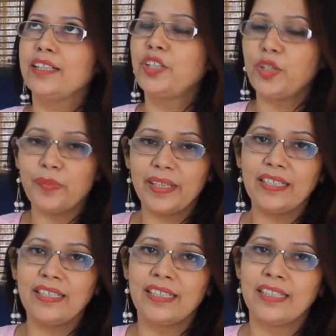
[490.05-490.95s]

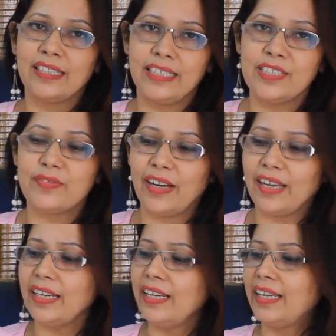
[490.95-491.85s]
cumin is
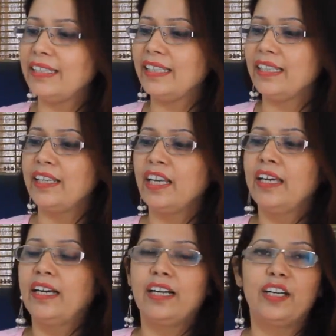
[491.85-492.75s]
one, and then
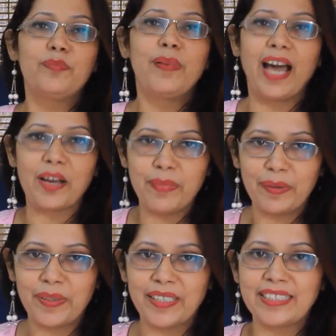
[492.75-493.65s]
black
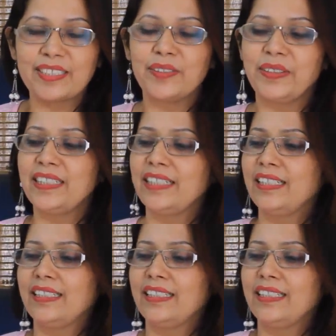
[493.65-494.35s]
pepper is good,